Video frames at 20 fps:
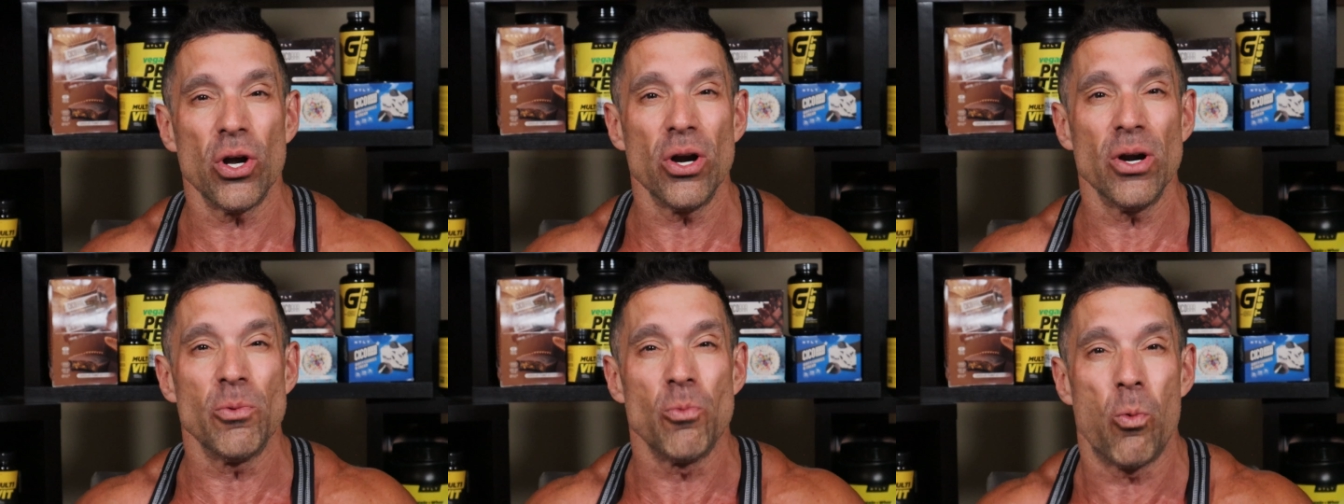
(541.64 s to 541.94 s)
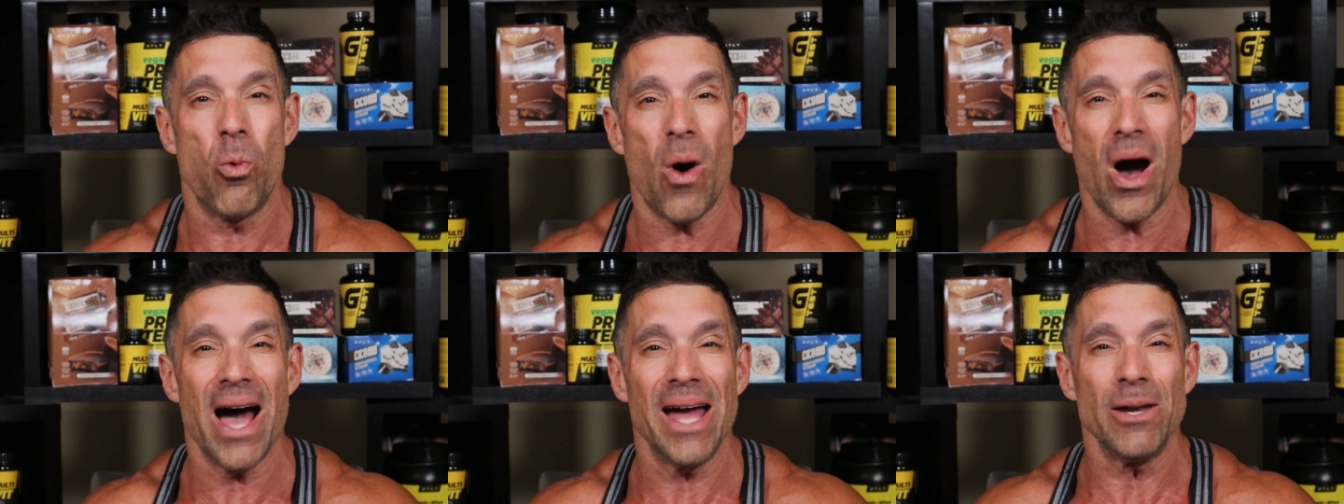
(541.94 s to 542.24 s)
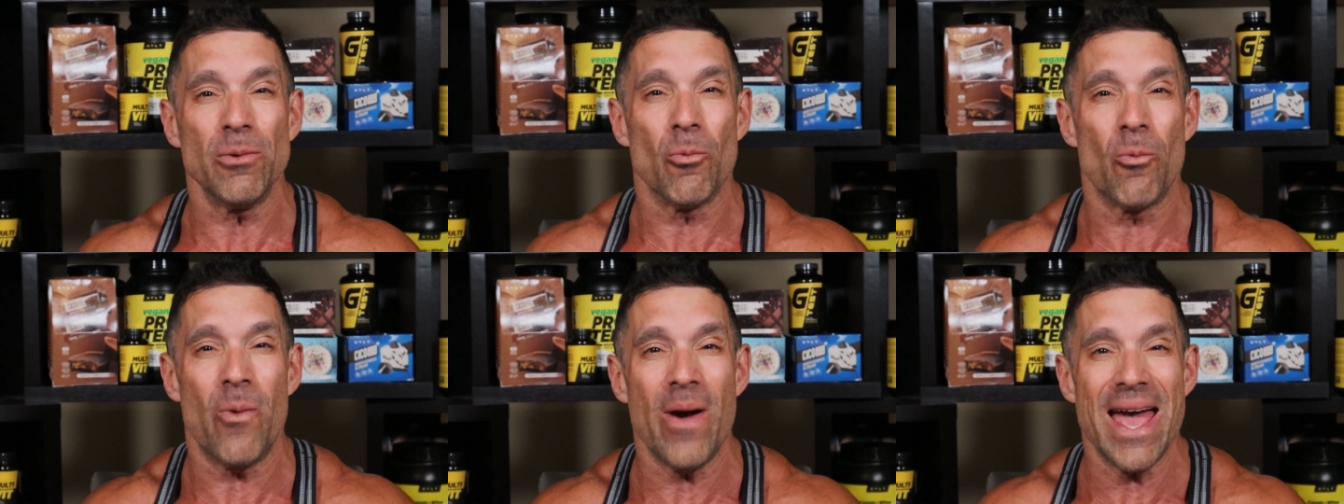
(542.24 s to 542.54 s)
learn
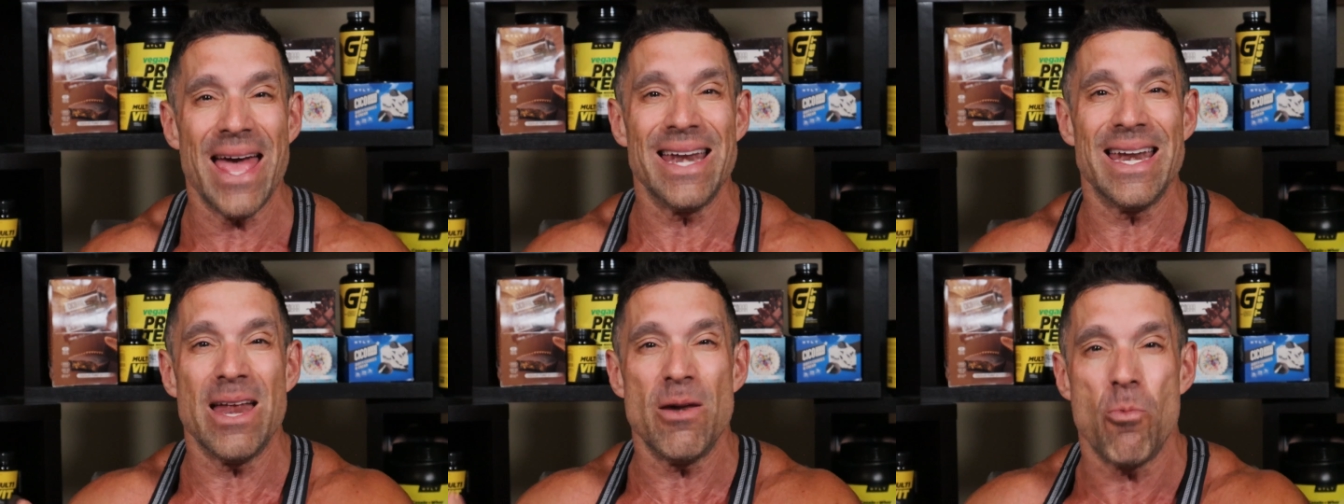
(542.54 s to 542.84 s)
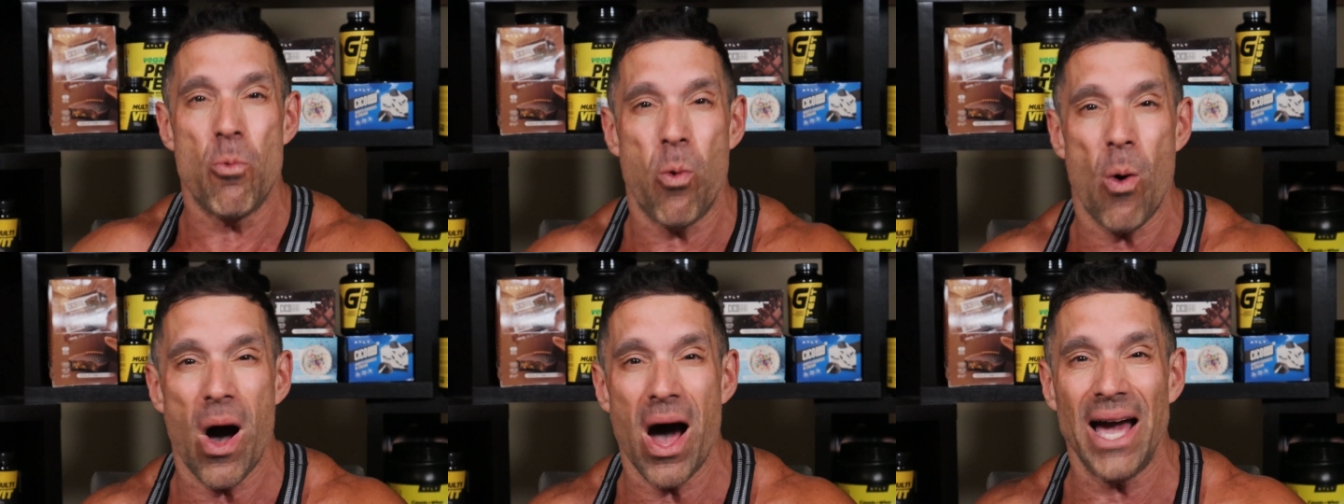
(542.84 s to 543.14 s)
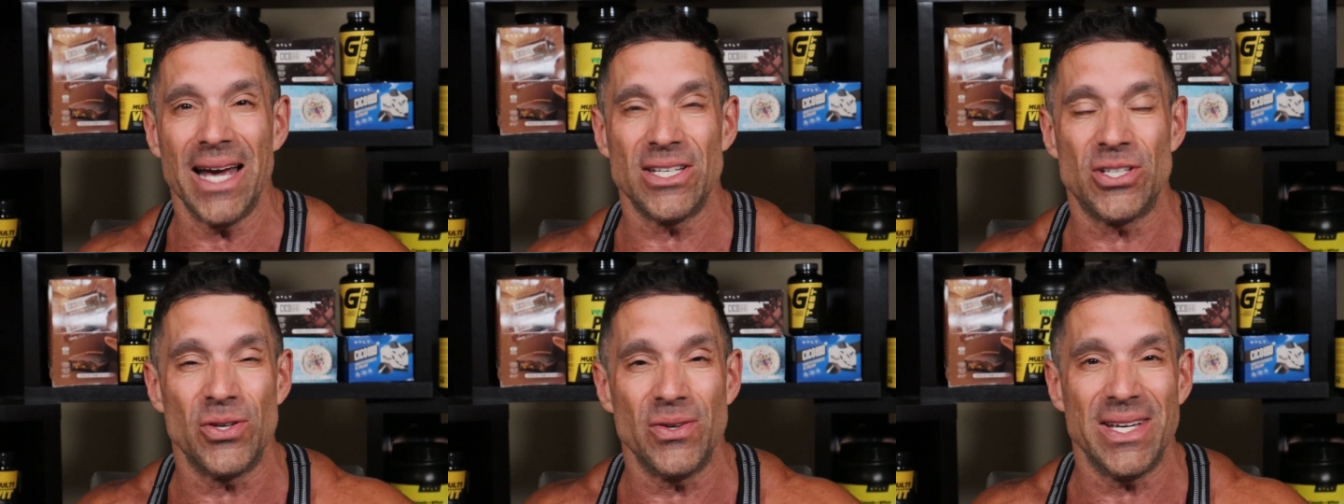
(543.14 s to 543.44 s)
what, when, and
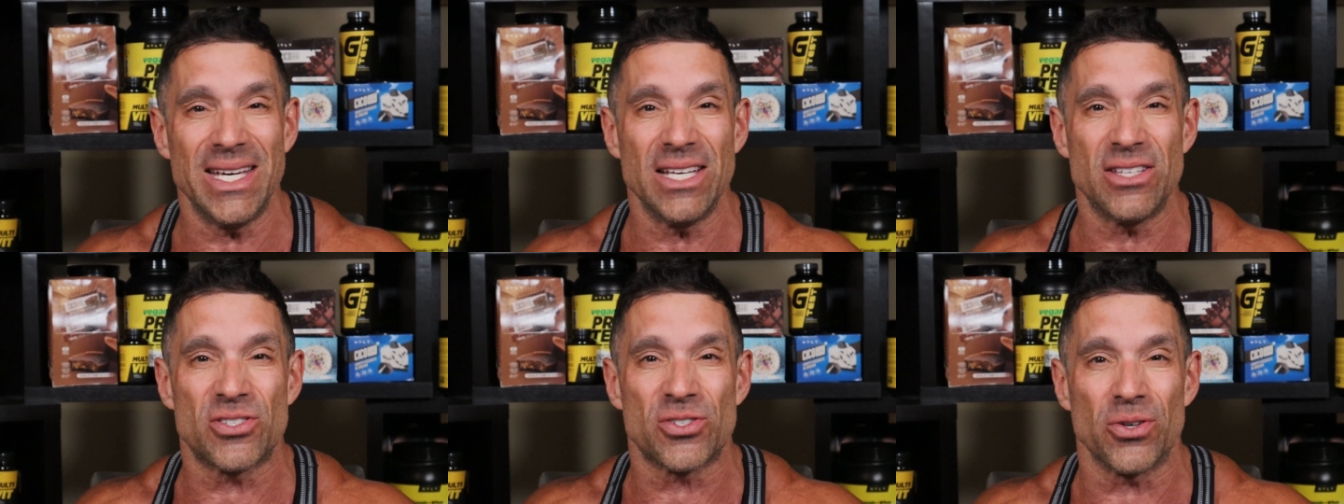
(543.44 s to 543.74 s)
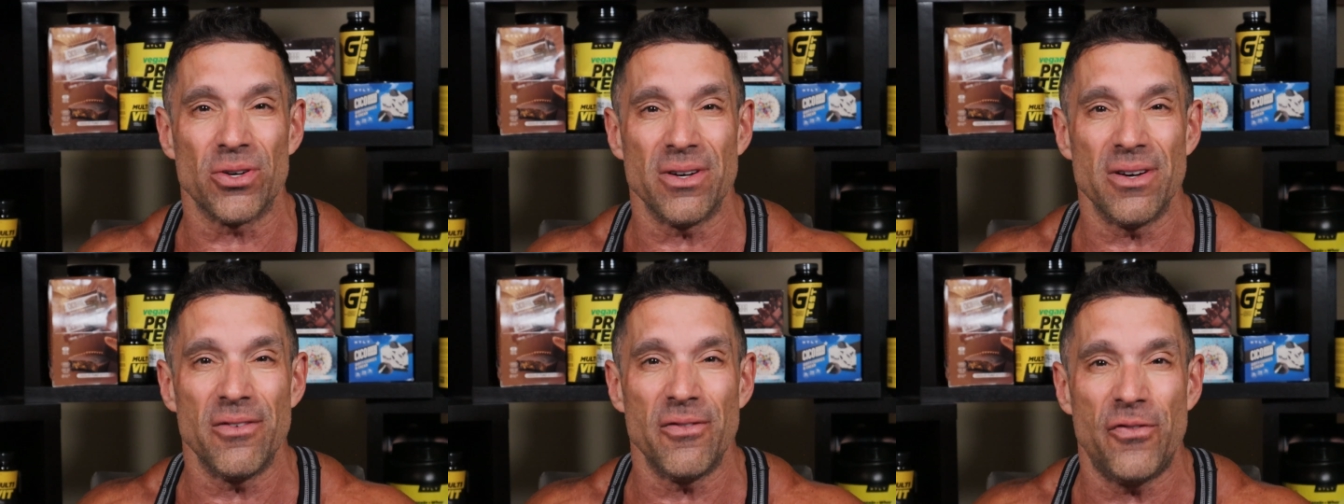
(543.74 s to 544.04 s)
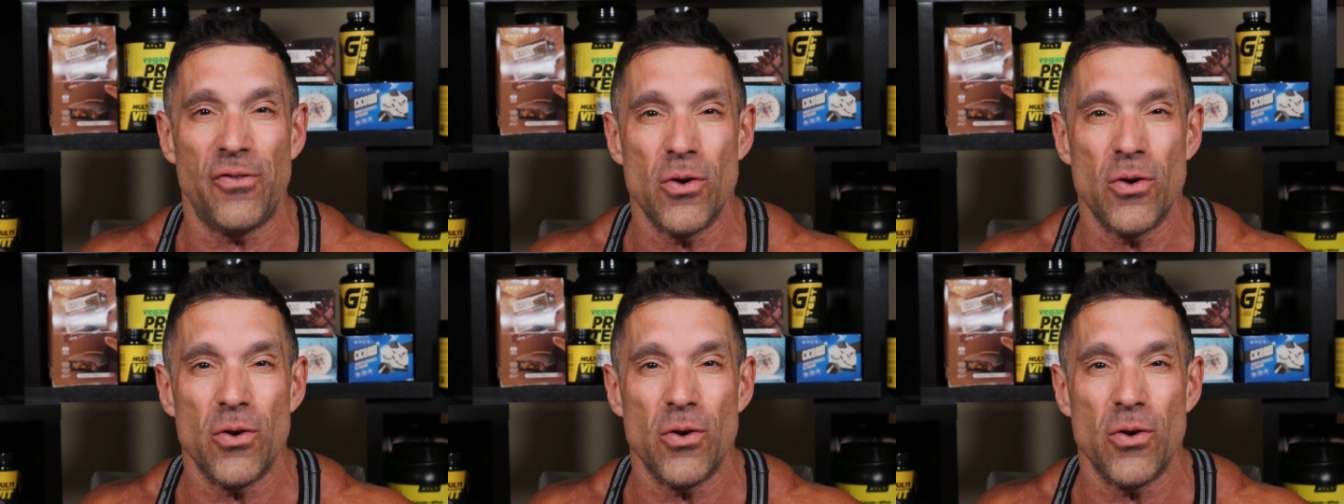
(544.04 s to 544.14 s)
why to eat certain